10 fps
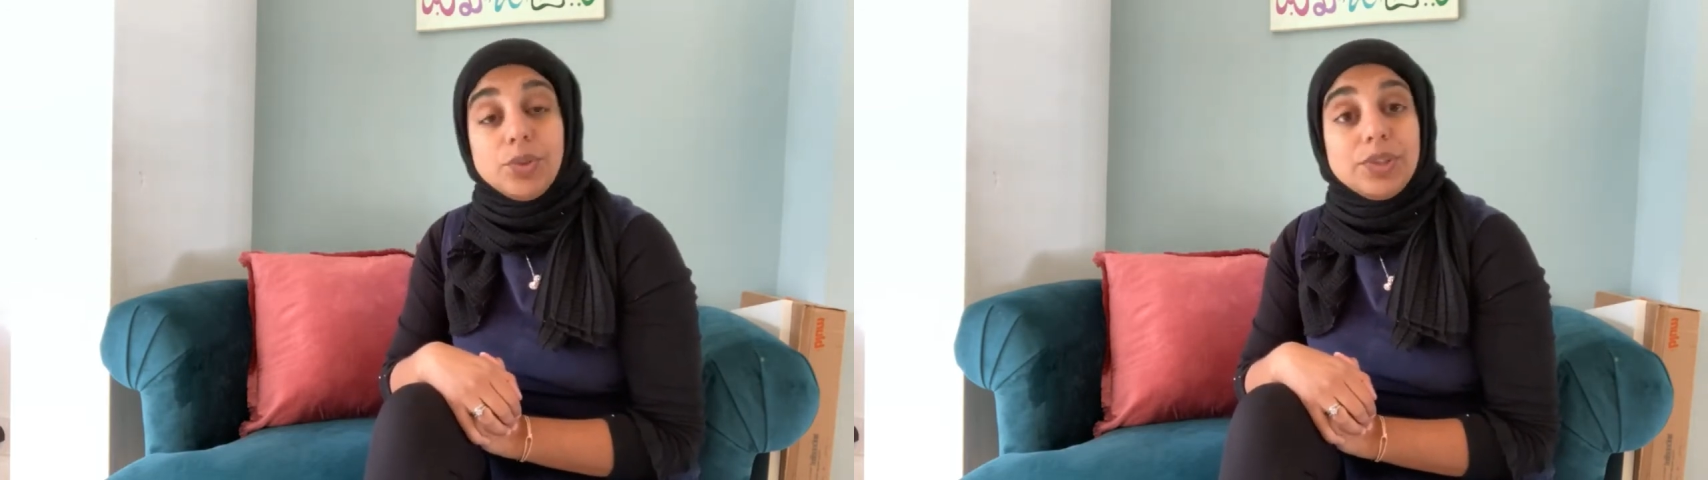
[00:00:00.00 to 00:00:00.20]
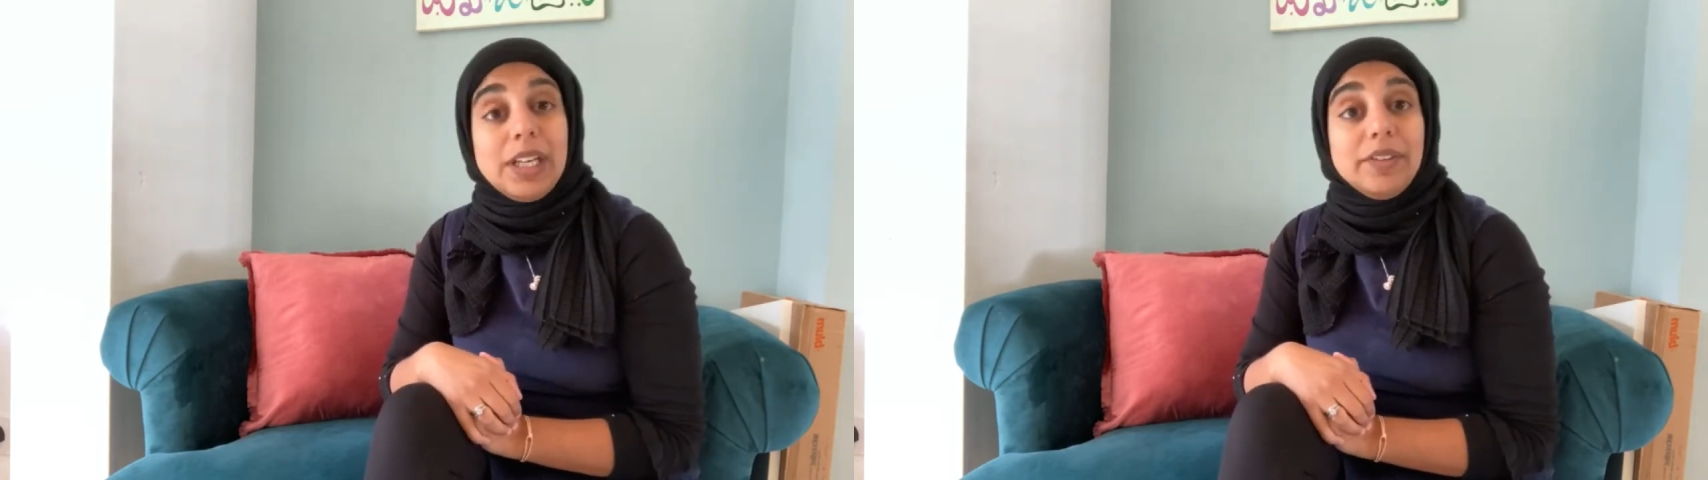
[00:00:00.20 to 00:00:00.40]

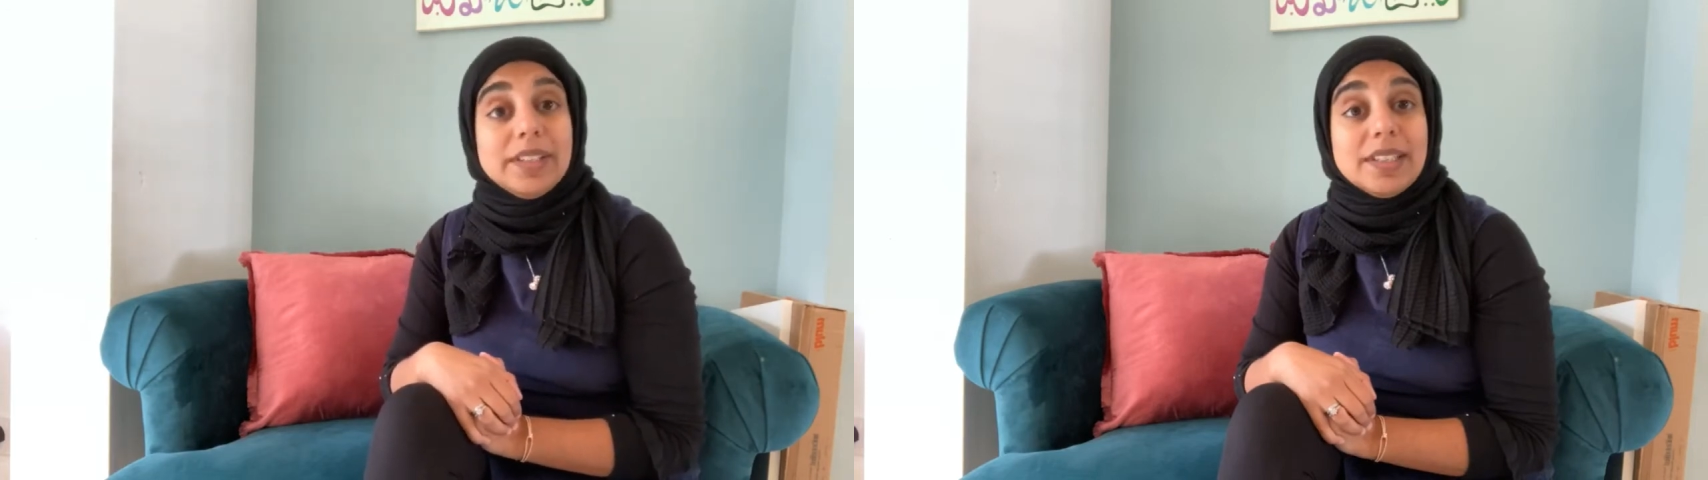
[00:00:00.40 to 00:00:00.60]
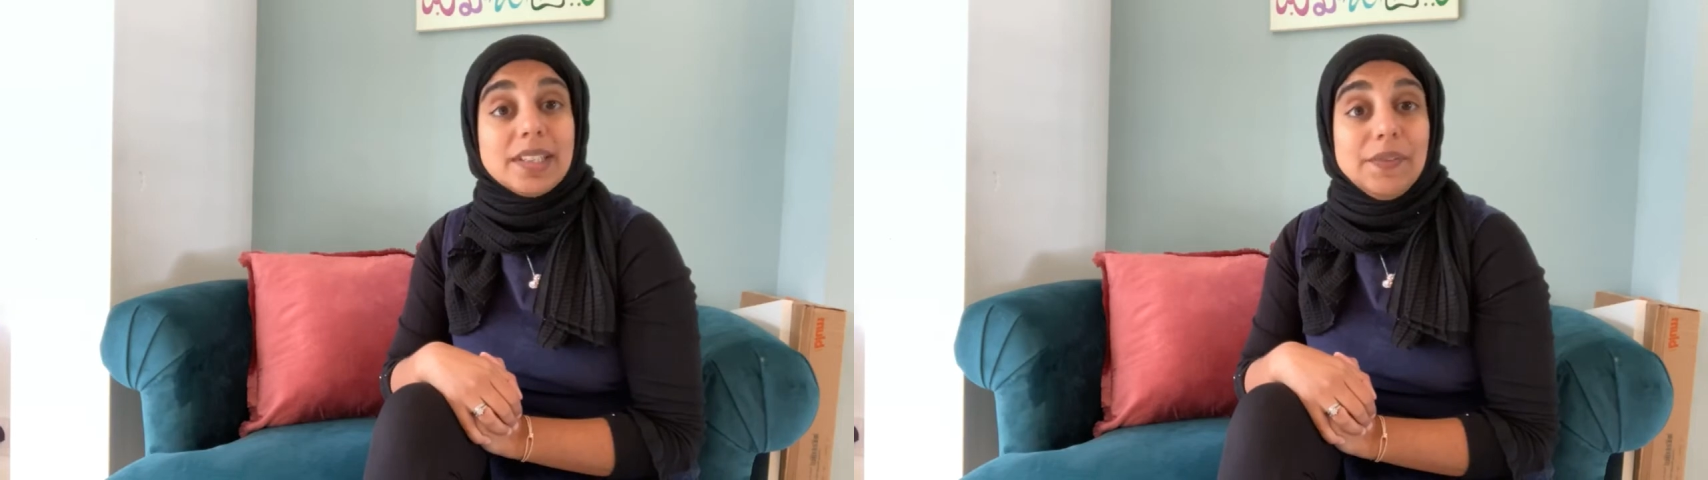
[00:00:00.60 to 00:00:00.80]
Now this
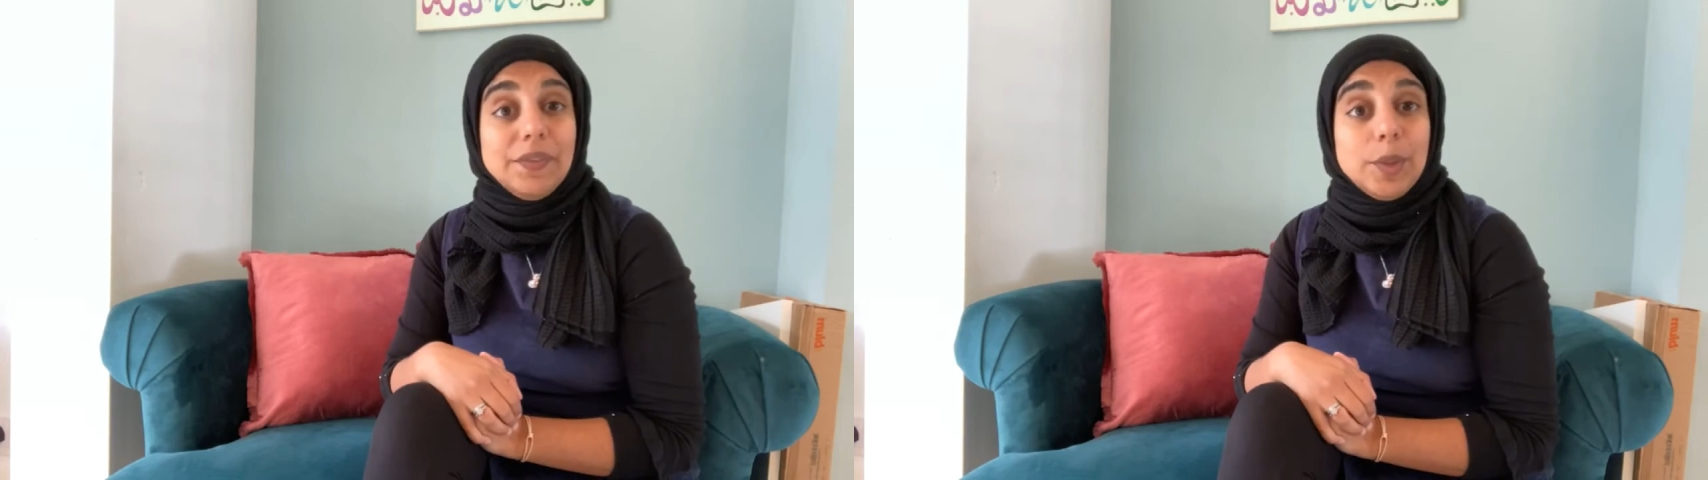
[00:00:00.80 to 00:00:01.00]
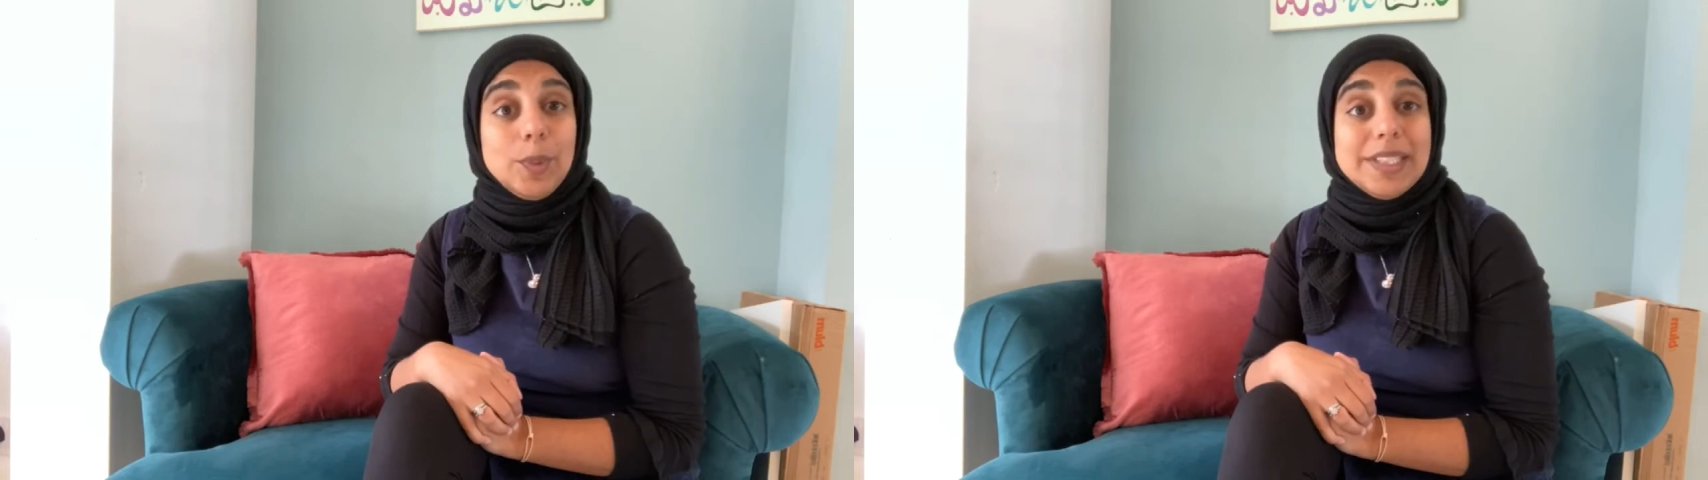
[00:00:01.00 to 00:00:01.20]
is
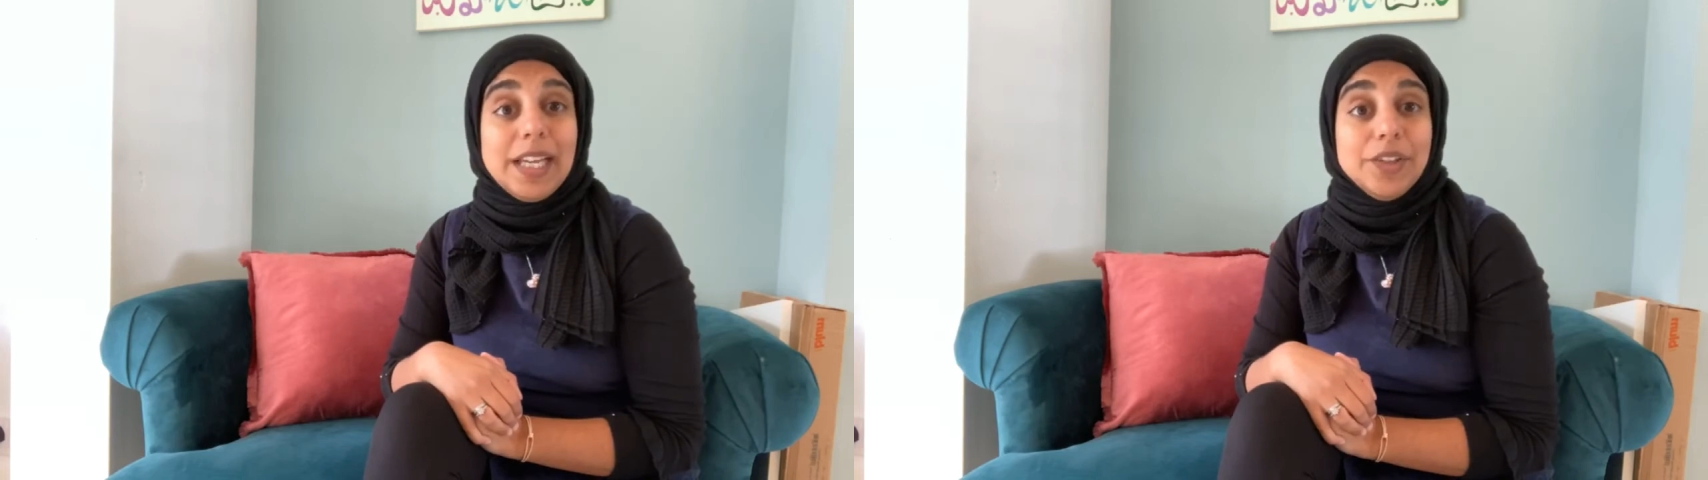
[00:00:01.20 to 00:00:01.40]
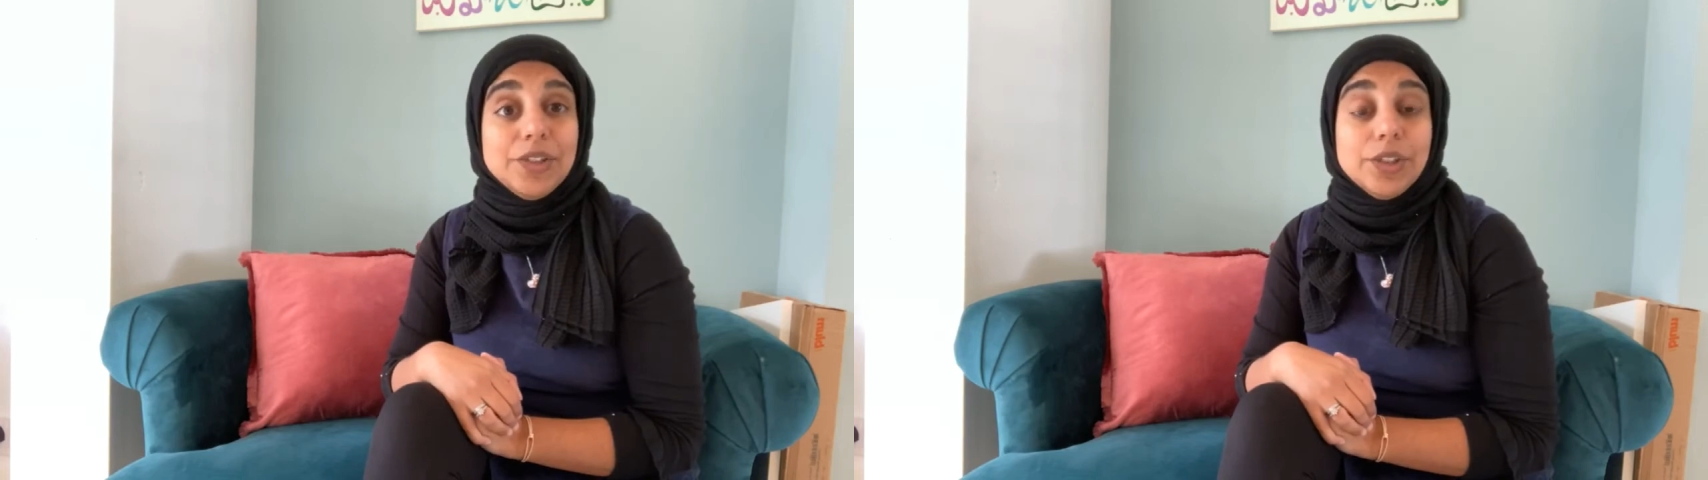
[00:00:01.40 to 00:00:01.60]
something we
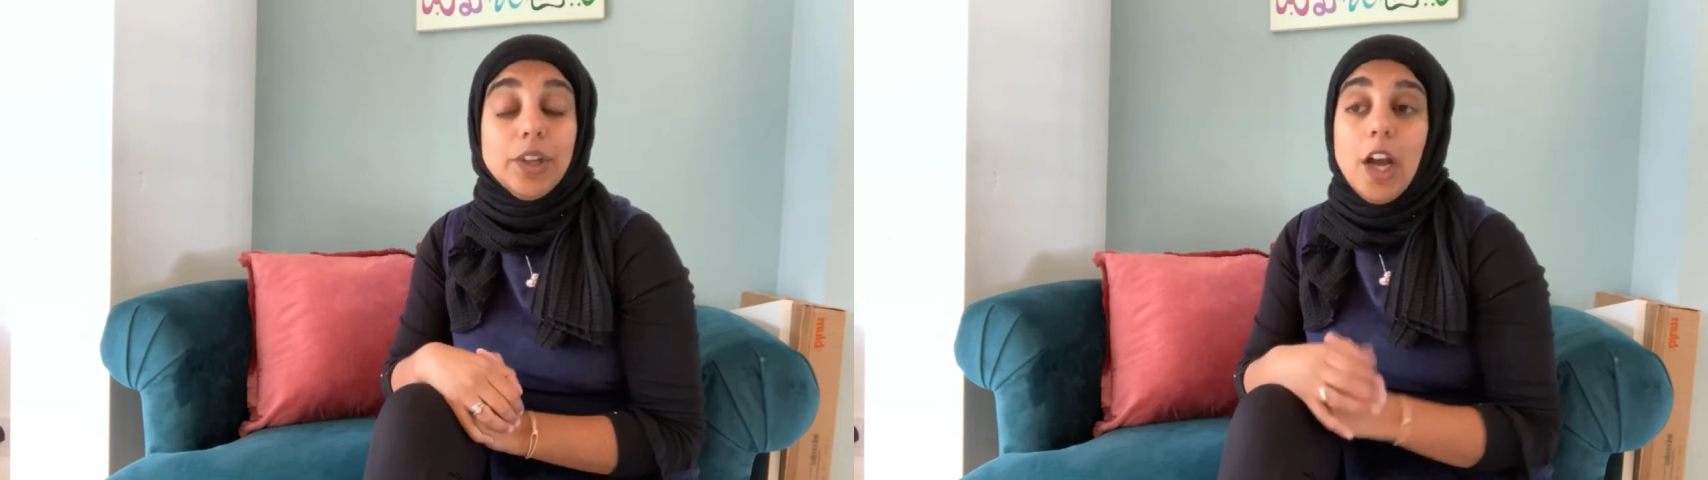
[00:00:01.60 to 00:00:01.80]
tend to